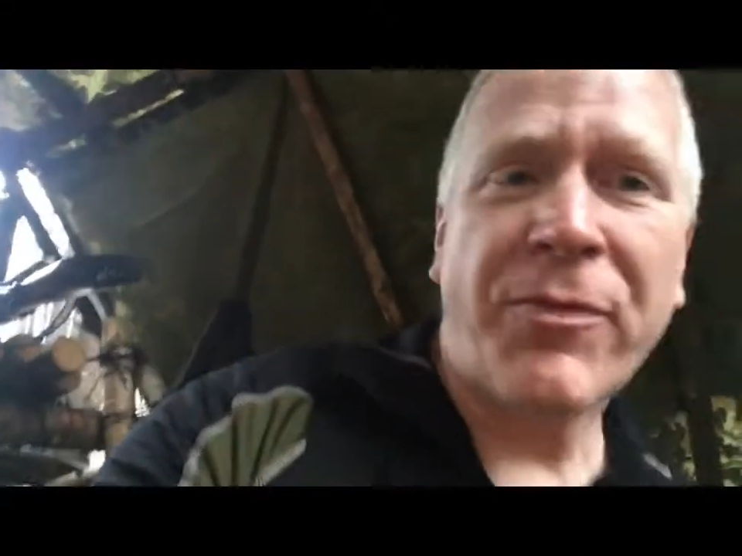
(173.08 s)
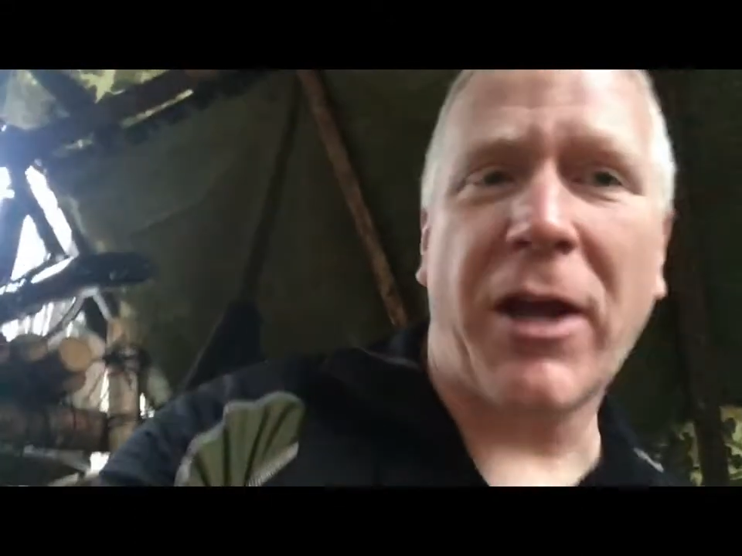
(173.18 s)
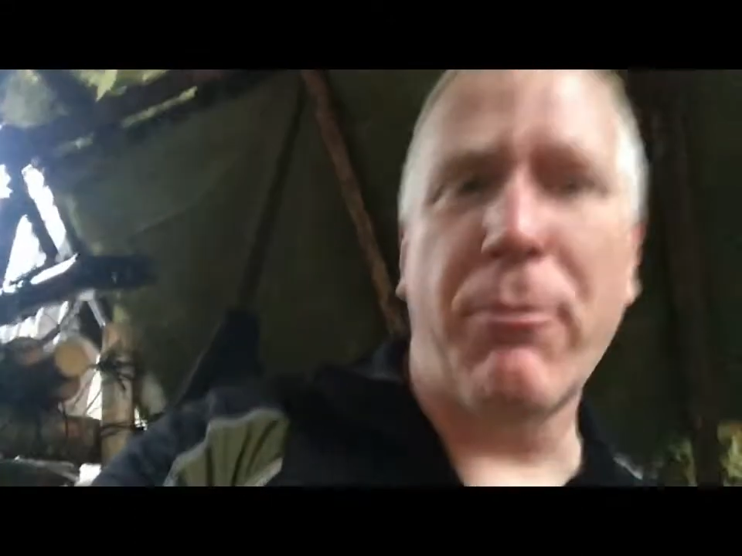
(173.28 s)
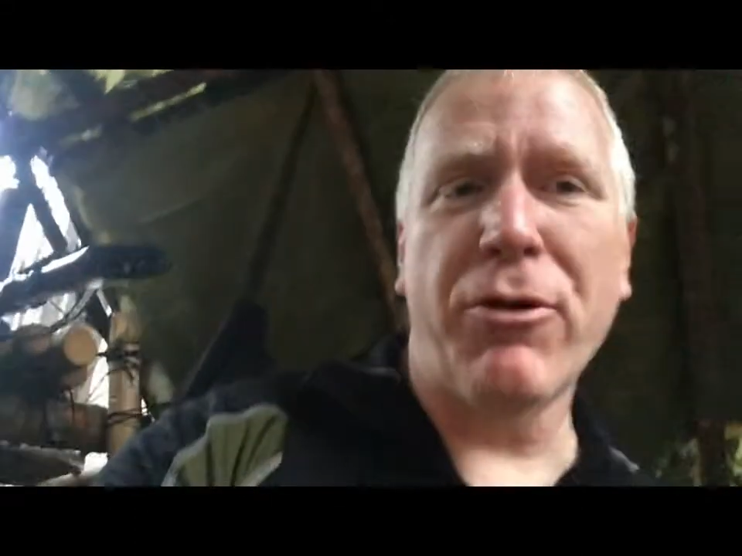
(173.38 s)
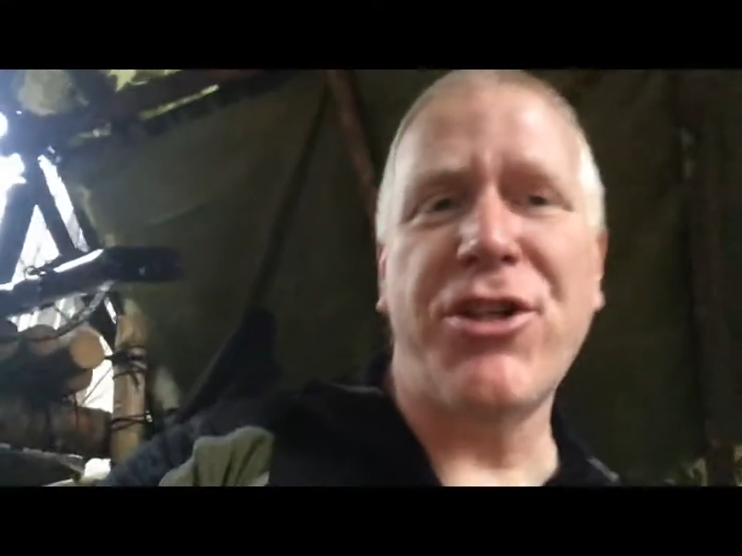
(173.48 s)
I
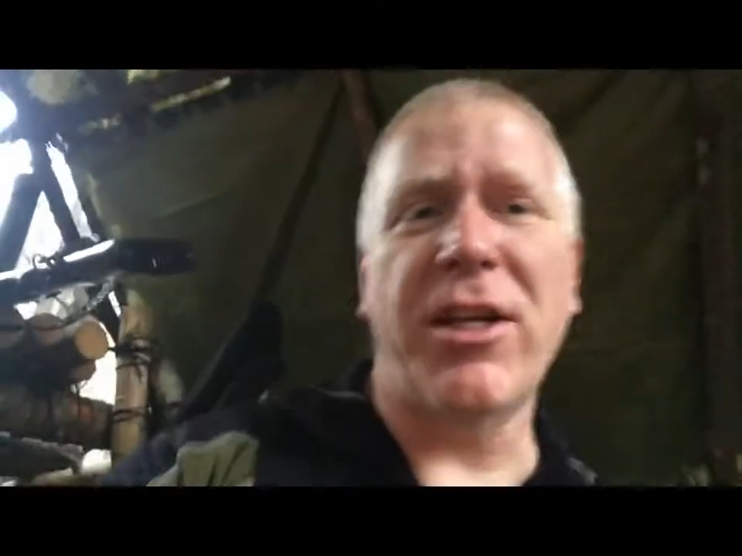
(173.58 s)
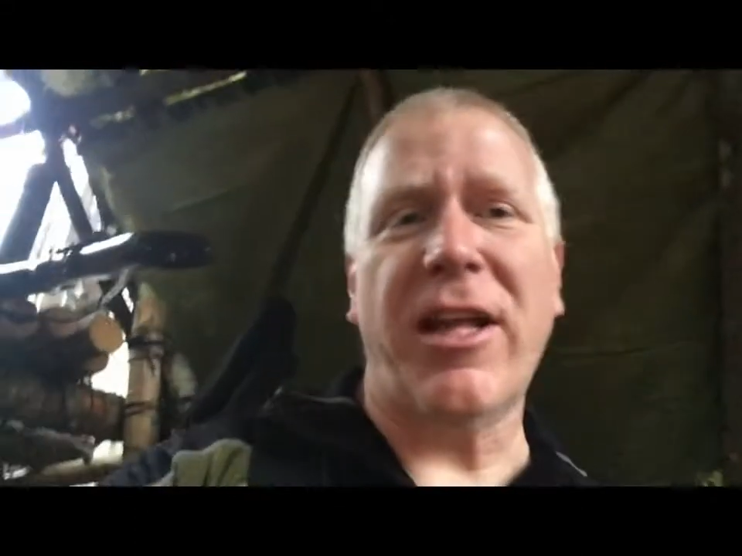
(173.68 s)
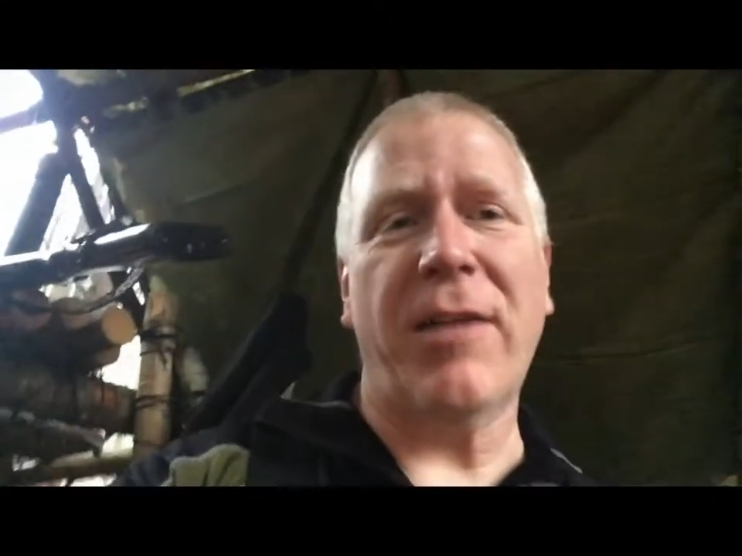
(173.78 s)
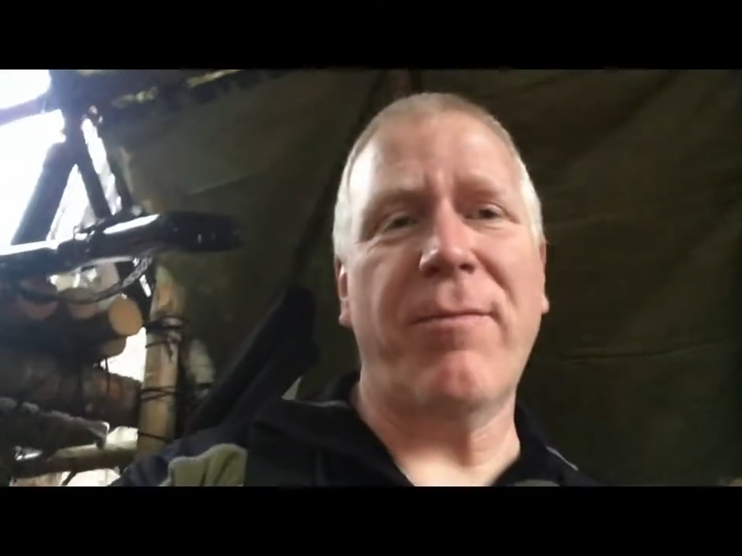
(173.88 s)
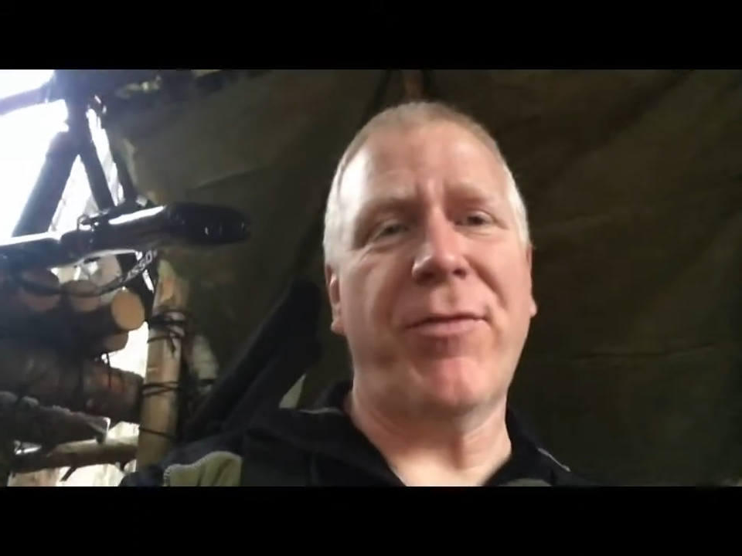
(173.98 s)
appreciate
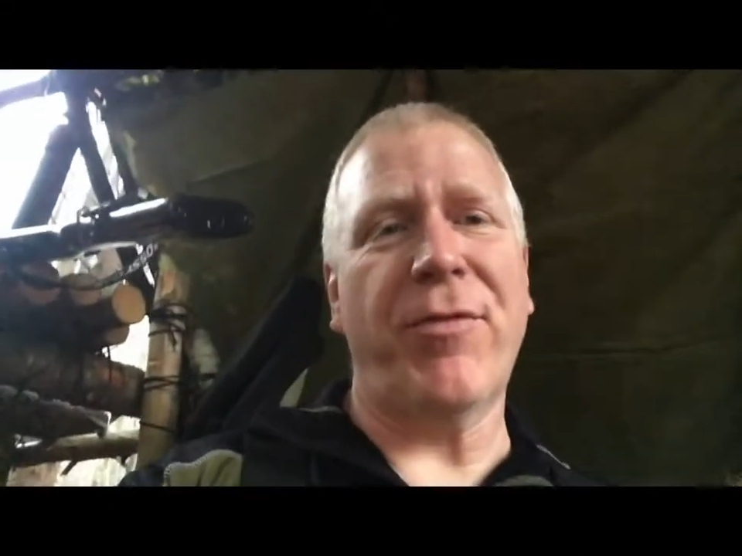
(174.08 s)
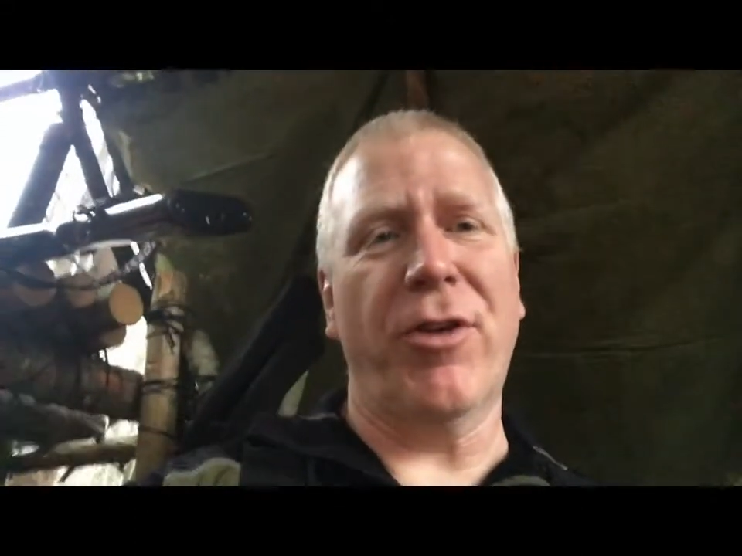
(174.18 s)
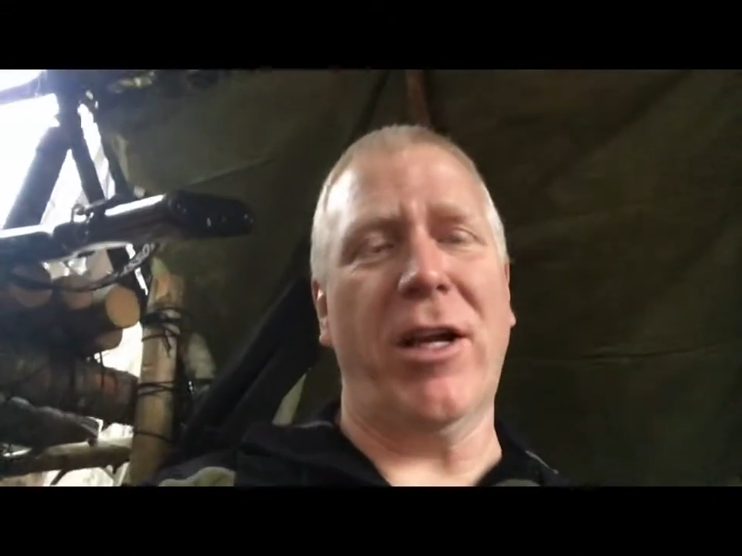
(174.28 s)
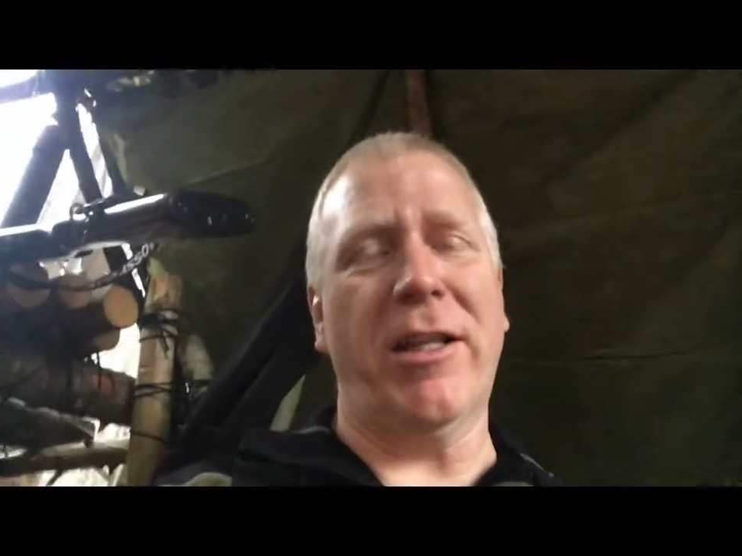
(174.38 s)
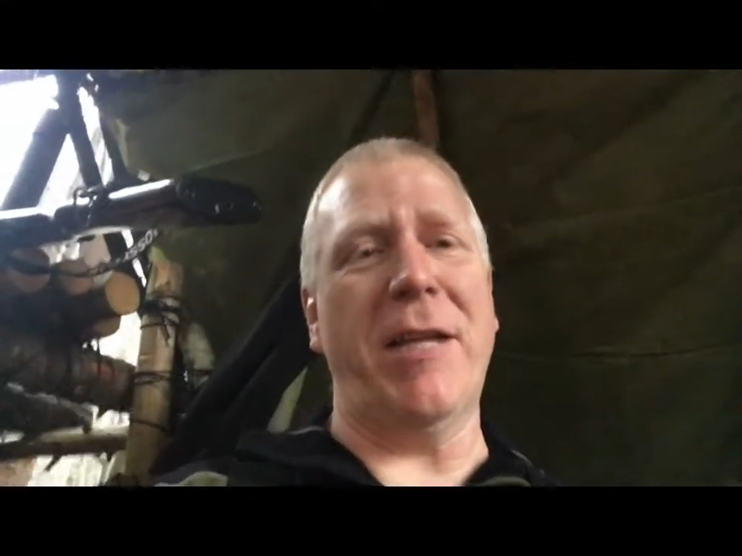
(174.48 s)
that
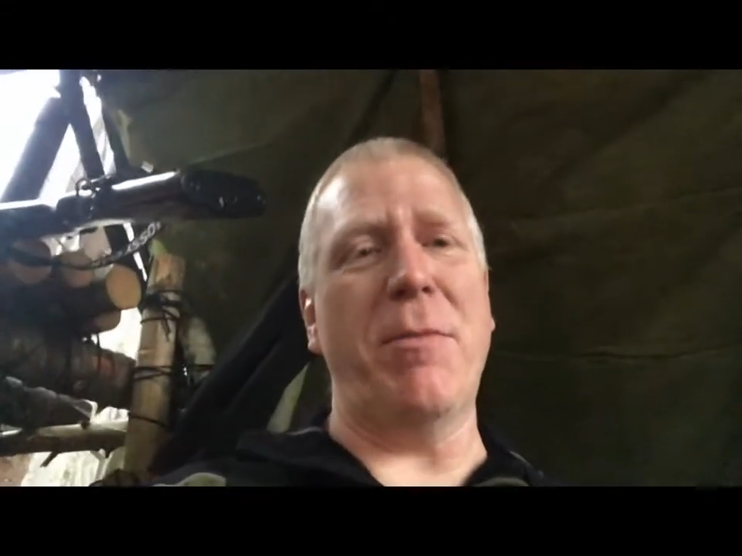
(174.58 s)
for letting